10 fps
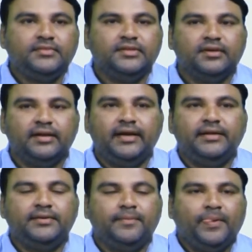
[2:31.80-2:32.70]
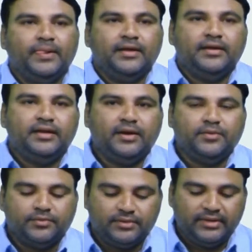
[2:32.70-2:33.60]
Right.
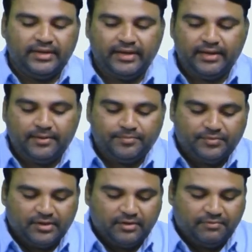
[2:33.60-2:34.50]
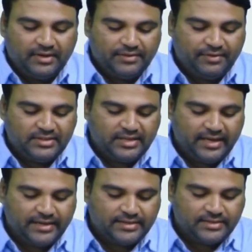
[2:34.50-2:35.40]
Now, here for the first
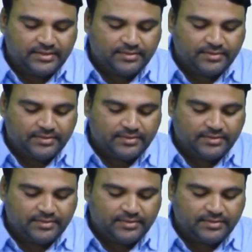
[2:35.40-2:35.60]
case,